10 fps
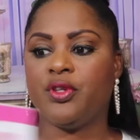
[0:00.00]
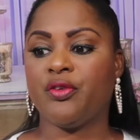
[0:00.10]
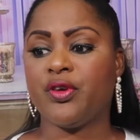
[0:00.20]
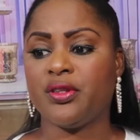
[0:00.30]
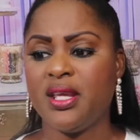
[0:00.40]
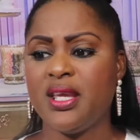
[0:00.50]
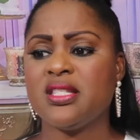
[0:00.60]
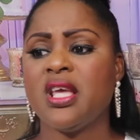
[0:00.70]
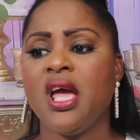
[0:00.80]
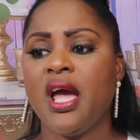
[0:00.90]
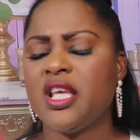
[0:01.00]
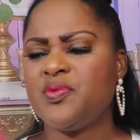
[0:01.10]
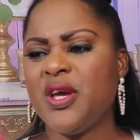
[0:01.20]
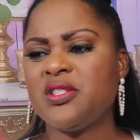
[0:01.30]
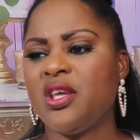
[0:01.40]
different things,
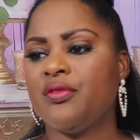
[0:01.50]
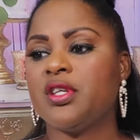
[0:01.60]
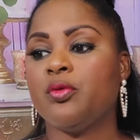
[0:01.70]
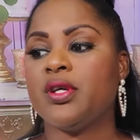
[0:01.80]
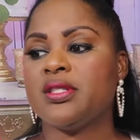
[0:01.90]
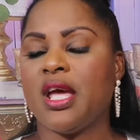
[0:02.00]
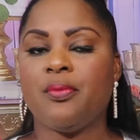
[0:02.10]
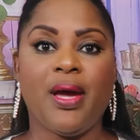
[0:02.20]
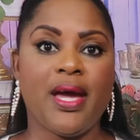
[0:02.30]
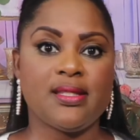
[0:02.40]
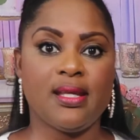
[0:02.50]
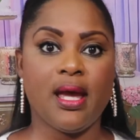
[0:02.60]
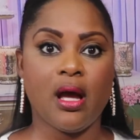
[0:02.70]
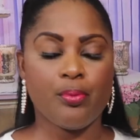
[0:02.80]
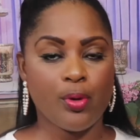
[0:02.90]
especially if someone's like passing
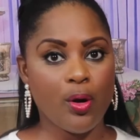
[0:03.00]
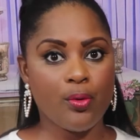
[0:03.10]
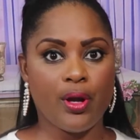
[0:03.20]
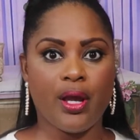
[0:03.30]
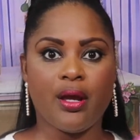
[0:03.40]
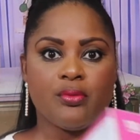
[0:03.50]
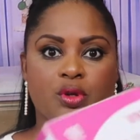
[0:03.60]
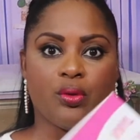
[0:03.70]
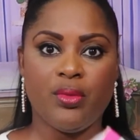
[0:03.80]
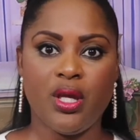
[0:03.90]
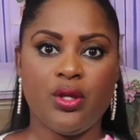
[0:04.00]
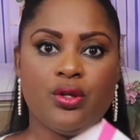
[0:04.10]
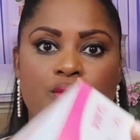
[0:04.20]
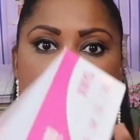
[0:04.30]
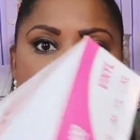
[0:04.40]
out programs or
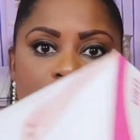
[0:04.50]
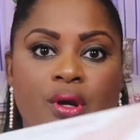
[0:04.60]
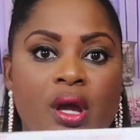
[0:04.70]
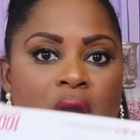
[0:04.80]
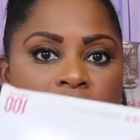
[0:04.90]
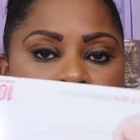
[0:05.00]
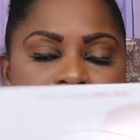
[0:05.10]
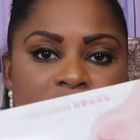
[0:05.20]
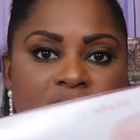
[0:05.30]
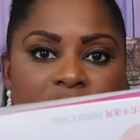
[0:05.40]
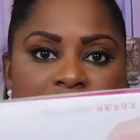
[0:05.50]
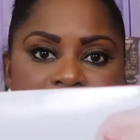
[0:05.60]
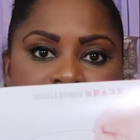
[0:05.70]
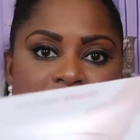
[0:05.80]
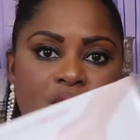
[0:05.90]
menus or anything
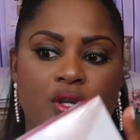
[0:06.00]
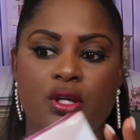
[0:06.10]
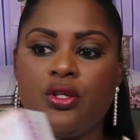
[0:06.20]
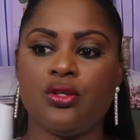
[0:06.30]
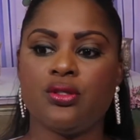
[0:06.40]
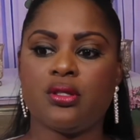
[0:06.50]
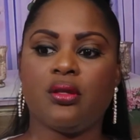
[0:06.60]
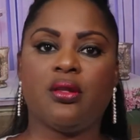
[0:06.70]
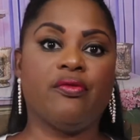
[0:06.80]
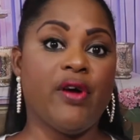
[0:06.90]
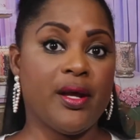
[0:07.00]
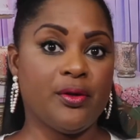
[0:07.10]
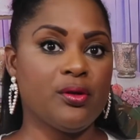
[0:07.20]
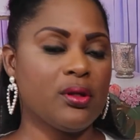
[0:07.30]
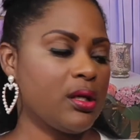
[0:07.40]
like that. You can use the
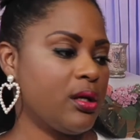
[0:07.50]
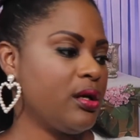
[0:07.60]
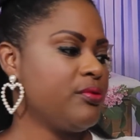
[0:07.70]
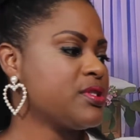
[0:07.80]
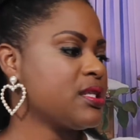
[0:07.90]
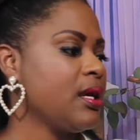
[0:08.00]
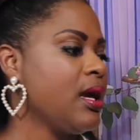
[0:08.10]
vinyl gloves.